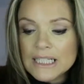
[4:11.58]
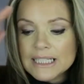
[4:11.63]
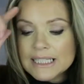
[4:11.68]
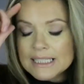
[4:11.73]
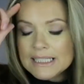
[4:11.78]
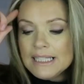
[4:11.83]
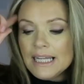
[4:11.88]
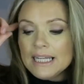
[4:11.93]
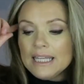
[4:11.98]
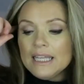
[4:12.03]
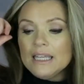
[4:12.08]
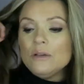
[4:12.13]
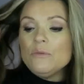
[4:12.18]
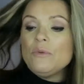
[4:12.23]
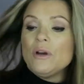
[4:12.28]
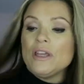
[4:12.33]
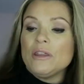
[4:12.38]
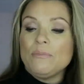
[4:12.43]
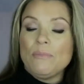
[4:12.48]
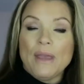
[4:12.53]

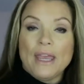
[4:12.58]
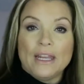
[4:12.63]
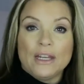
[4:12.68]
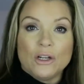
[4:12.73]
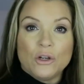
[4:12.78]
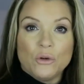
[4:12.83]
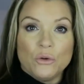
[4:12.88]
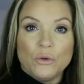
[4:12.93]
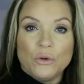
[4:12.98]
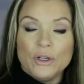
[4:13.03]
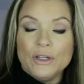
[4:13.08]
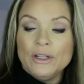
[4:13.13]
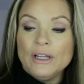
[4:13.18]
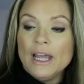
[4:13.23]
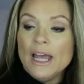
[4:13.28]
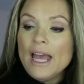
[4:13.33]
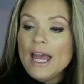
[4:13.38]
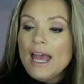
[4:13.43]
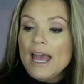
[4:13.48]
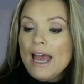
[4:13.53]
Sticking with
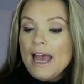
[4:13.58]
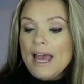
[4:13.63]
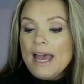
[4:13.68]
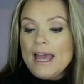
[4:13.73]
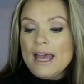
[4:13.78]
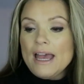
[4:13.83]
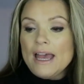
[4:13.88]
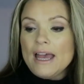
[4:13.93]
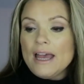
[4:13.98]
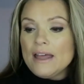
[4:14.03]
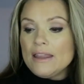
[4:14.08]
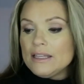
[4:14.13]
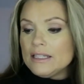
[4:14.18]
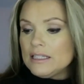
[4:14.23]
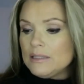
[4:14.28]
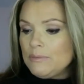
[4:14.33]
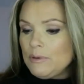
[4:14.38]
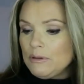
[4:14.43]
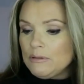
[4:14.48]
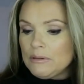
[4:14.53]
Perricone,
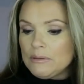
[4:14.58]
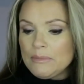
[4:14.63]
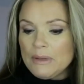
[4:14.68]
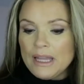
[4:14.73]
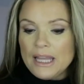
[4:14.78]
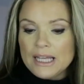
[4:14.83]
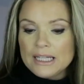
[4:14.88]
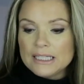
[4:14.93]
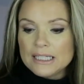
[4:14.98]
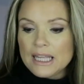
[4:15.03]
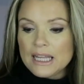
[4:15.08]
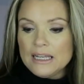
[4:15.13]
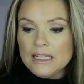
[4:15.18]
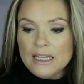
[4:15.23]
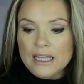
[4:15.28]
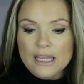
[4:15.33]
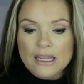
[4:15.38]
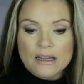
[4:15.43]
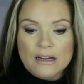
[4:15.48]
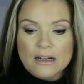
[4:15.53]
this is probably my last
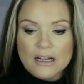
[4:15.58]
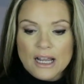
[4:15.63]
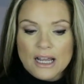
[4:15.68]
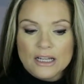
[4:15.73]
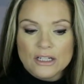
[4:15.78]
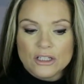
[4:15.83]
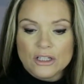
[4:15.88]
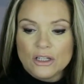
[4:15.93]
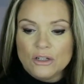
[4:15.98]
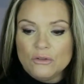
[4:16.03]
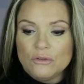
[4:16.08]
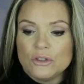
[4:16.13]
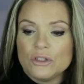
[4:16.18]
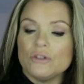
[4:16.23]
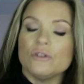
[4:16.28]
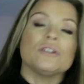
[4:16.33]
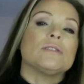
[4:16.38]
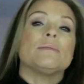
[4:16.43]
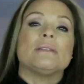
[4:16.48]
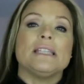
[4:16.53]
skincare. Actually, no,
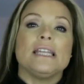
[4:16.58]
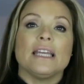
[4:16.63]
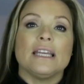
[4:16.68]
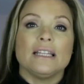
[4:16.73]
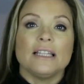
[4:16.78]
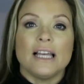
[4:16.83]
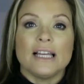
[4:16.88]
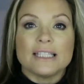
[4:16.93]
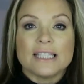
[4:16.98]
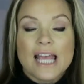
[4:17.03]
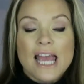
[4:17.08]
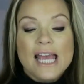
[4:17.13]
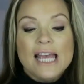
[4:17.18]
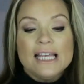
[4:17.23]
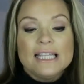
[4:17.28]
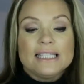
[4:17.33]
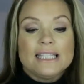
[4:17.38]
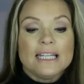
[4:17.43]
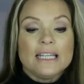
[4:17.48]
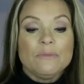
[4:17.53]
it's not, it's my second last.
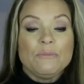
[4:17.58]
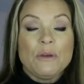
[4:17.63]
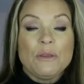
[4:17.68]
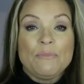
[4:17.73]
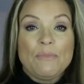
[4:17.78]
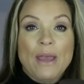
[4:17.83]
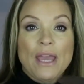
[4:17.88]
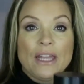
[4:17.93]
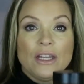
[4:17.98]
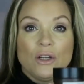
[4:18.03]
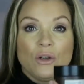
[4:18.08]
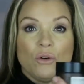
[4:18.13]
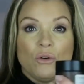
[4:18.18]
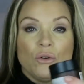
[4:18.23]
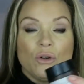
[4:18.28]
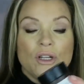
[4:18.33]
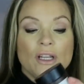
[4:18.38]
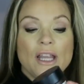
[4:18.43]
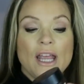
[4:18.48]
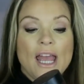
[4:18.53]
Sticking with
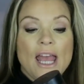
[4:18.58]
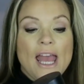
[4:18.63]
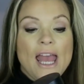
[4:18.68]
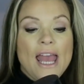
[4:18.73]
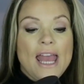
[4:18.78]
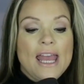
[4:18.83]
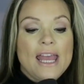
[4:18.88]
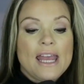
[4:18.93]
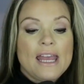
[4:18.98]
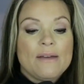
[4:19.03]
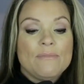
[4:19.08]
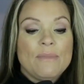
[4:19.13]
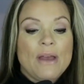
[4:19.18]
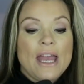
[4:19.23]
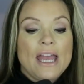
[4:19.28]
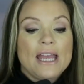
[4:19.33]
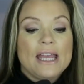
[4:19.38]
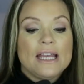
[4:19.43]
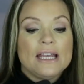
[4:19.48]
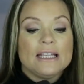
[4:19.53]
Perricone
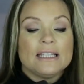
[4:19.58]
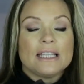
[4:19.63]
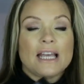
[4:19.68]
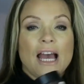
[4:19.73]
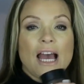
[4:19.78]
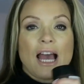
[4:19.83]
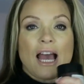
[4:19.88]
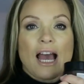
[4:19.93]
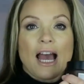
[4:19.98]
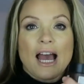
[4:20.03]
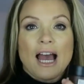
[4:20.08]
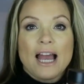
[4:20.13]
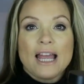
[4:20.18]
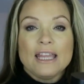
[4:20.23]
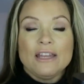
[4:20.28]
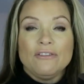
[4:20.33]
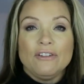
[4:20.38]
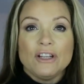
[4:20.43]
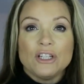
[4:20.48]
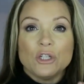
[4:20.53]
is,
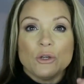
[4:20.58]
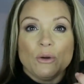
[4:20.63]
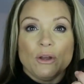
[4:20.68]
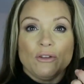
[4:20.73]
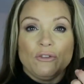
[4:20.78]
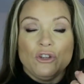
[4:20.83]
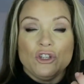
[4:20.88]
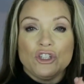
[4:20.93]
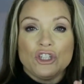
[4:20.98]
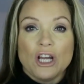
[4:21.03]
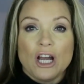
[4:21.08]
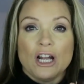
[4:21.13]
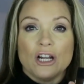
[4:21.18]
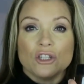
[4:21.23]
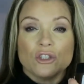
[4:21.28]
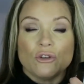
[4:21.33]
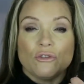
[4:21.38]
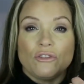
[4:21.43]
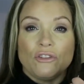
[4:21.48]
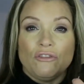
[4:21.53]
I have had quite a few
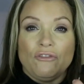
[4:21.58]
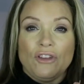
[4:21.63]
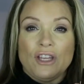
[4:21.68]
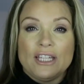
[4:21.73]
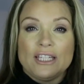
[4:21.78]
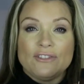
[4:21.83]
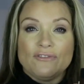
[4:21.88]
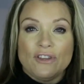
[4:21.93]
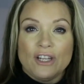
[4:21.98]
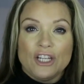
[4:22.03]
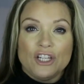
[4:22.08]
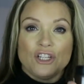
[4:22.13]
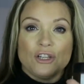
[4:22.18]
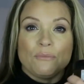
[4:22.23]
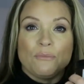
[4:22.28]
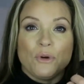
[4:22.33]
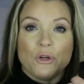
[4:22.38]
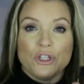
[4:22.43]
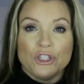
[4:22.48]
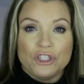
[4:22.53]
jars of the Face
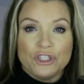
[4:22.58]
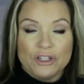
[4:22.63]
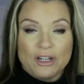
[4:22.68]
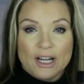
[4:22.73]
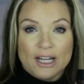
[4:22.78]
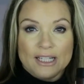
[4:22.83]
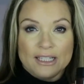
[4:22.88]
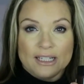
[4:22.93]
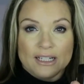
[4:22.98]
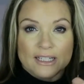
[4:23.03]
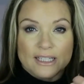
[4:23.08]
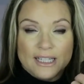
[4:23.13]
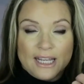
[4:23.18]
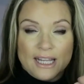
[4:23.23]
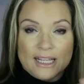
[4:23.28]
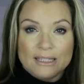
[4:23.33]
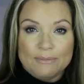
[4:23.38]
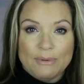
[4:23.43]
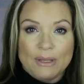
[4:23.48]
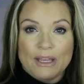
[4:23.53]
Finishing Moisturiser.
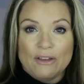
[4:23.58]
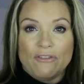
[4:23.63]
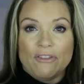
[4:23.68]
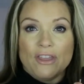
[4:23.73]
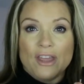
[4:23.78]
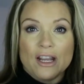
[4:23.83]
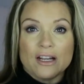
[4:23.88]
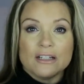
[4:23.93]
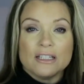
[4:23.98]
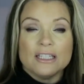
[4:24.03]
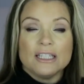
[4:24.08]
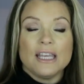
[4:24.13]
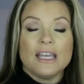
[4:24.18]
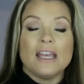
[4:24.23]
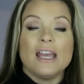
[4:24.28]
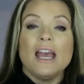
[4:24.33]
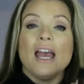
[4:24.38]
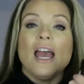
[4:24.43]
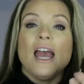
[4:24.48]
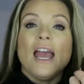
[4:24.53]
It's SPF
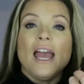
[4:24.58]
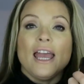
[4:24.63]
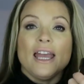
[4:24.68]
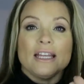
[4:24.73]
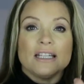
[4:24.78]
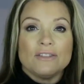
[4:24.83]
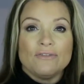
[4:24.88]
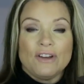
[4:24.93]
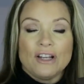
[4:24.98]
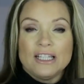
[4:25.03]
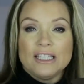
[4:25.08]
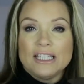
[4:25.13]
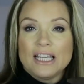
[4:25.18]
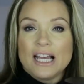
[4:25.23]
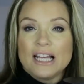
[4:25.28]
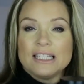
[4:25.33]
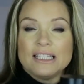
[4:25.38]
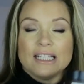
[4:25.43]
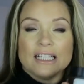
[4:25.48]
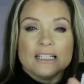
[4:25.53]
30. It's
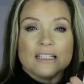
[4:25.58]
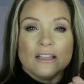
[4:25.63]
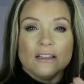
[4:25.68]
fantastic.